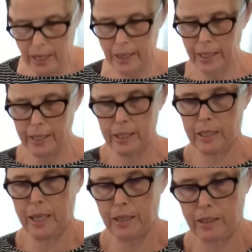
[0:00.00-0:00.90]
like to
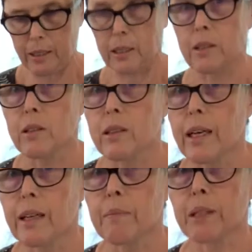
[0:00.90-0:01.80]
test it and look
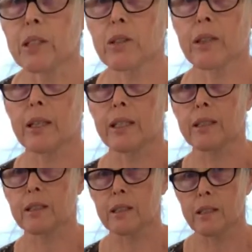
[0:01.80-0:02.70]
at, make sure that
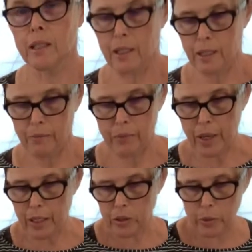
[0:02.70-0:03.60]
it's
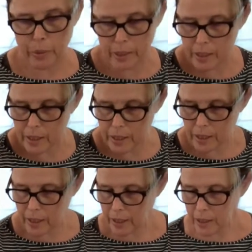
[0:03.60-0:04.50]
not twisted
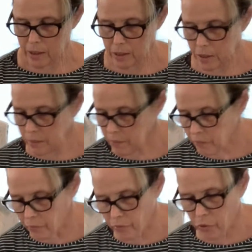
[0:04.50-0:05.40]
and it's
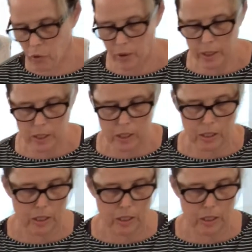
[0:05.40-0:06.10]
4 inches.